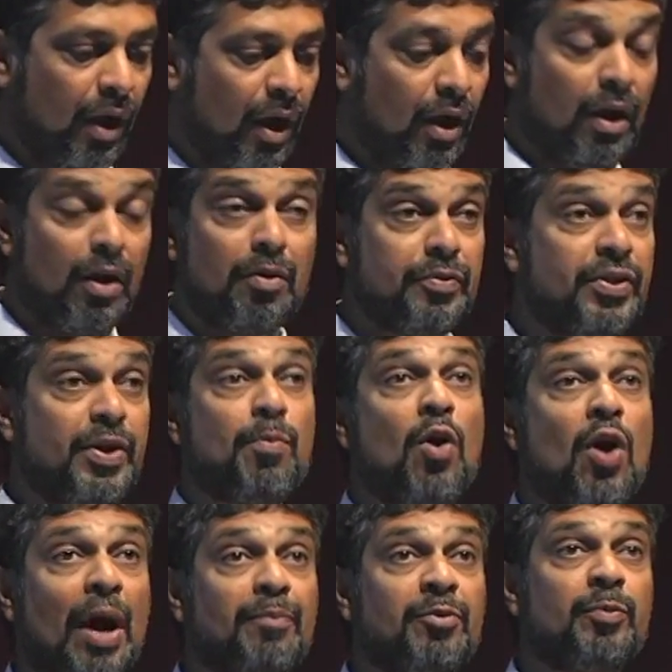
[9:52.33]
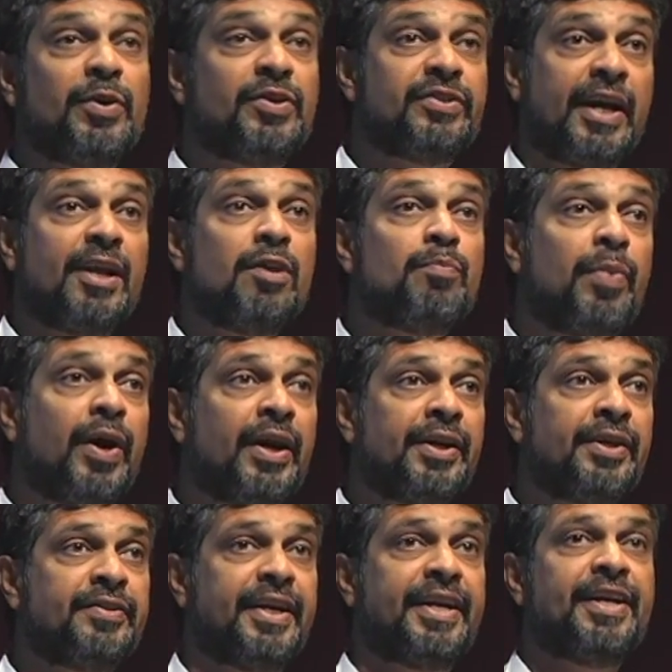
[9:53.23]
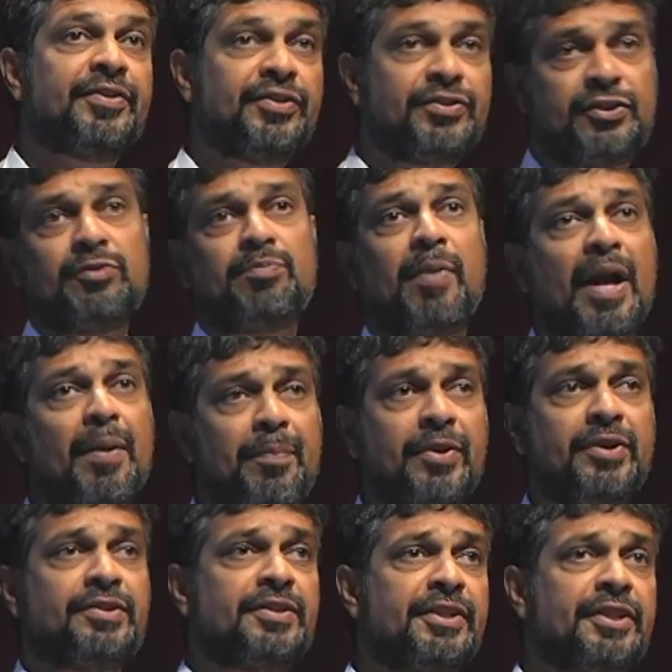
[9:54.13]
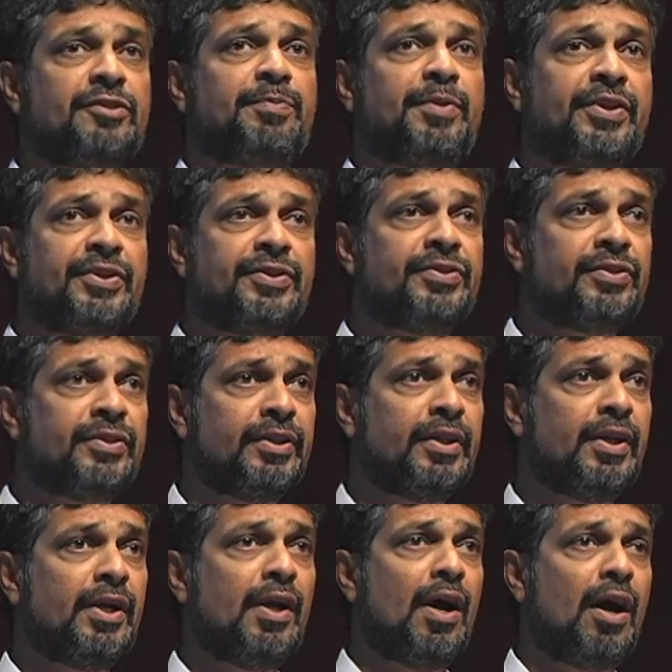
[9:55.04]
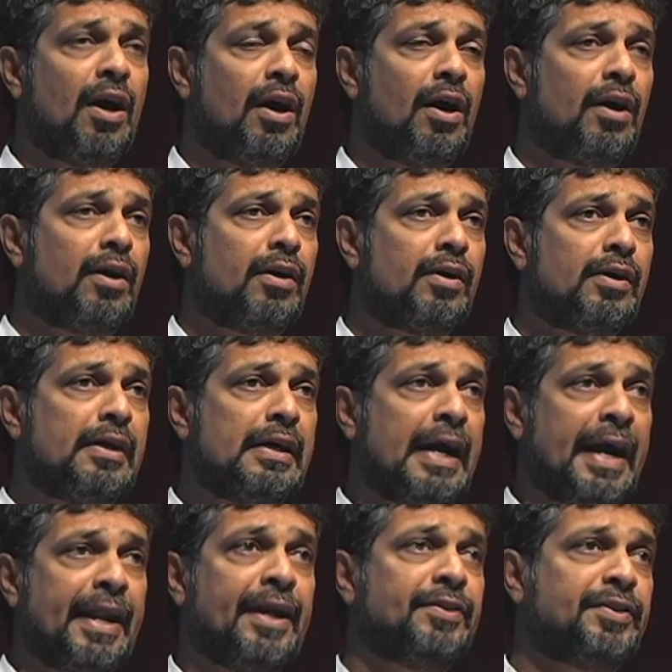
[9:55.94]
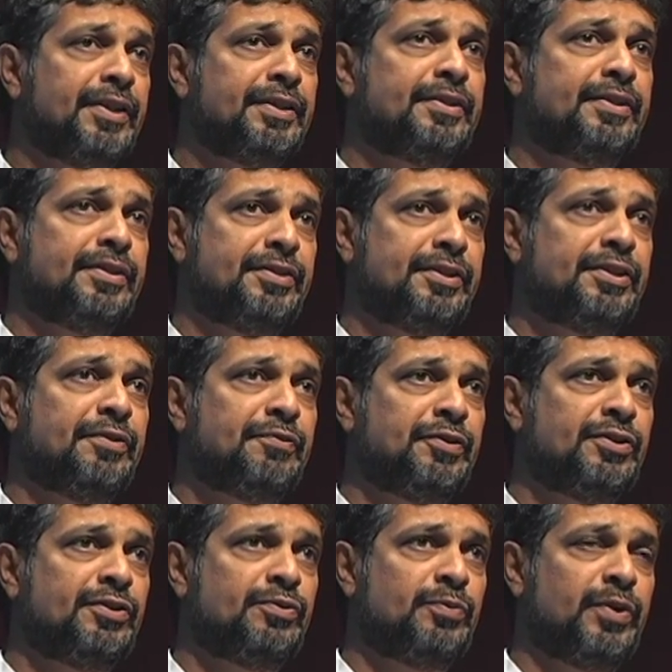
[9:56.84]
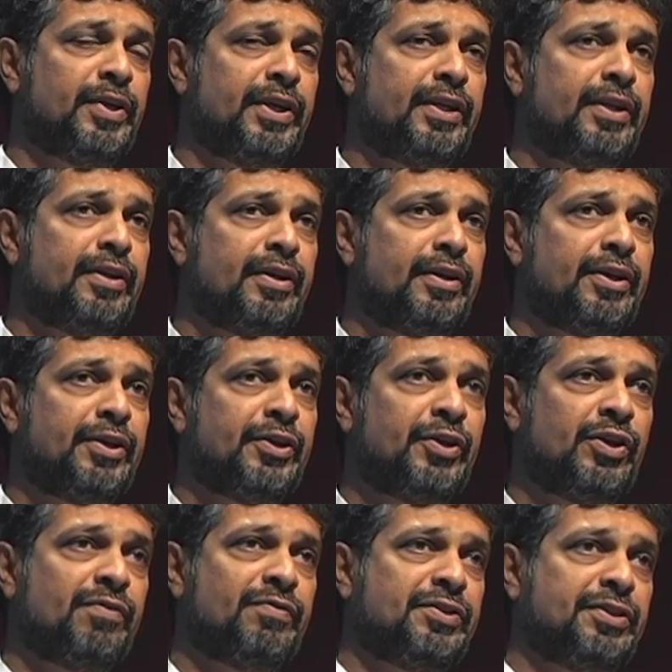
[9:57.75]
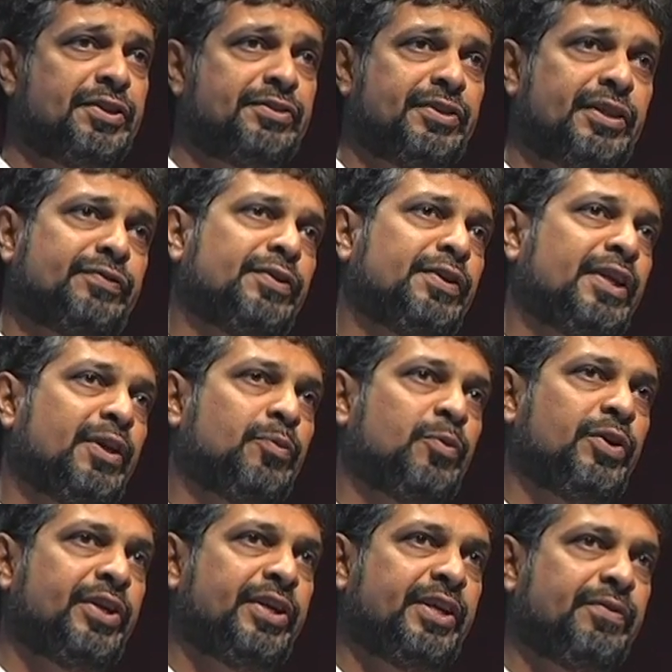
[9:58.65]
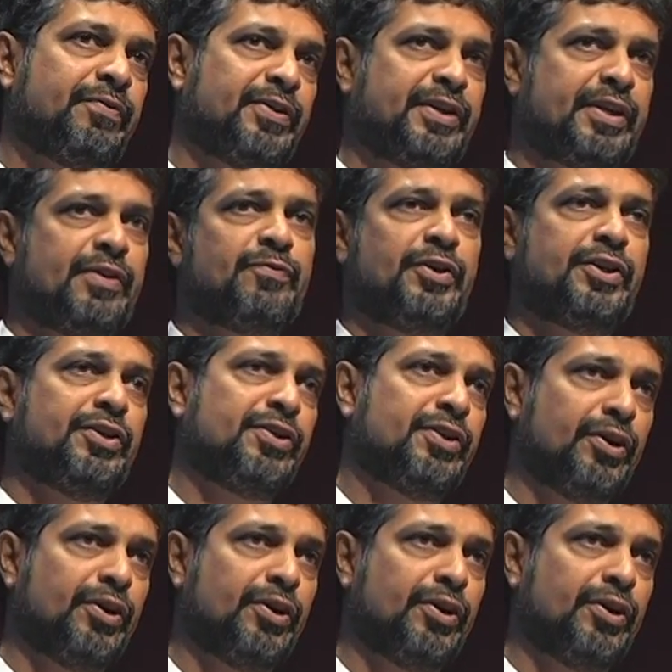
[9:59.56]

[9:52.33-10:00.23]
They're more apt to be silent partners. Again, this is my personal experience. And I think there's a difference when you have a successful liquidity event and when you